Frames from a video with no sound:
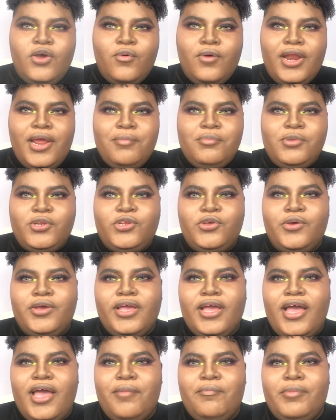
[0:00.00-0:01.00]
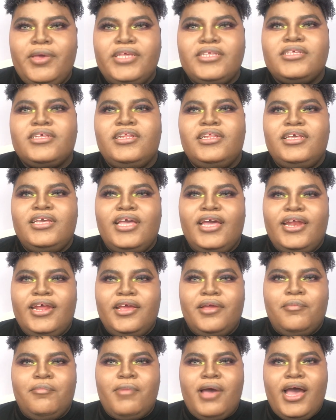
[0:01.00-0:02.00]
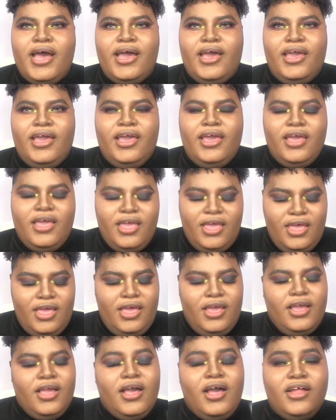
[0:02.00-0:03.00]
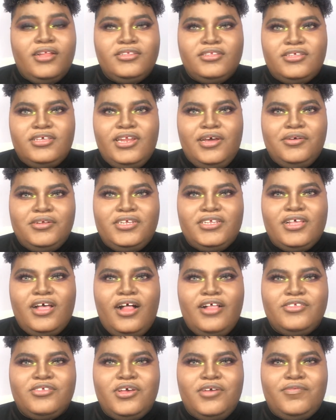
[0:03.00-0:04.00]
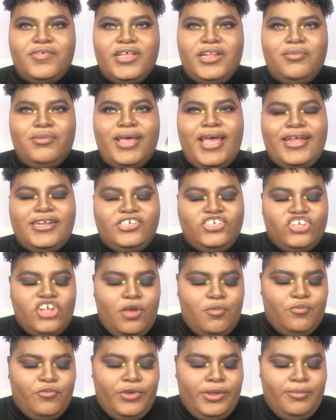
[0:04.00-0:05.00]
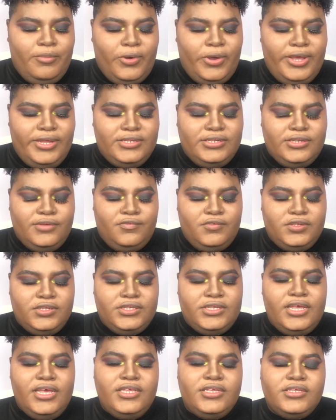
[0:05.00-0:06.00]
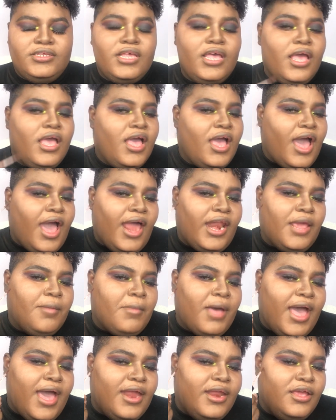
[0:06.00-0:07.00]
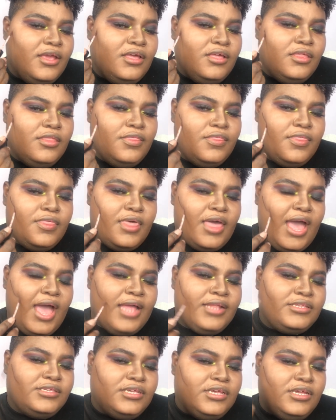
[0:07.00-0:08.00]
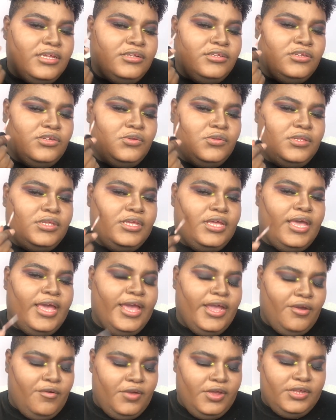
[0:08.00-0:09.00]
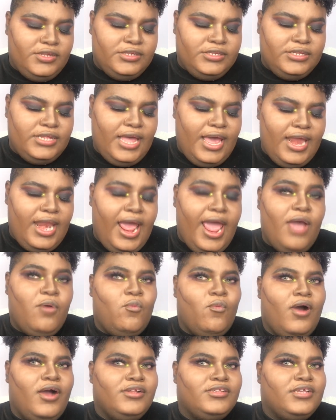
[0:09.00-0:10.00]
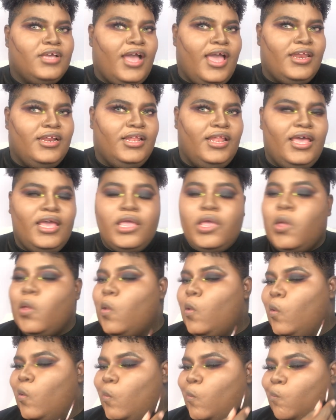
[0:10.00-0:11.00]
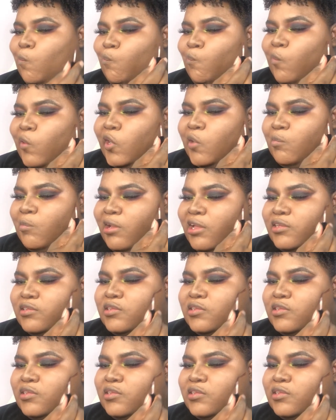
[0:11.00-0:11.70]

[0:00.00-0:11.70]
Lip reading: what I'm doing, I'm basically getting my concealer, which is also available at Shop Rainbow 876, and I'm adding that into the areas that I want to kind of like minimize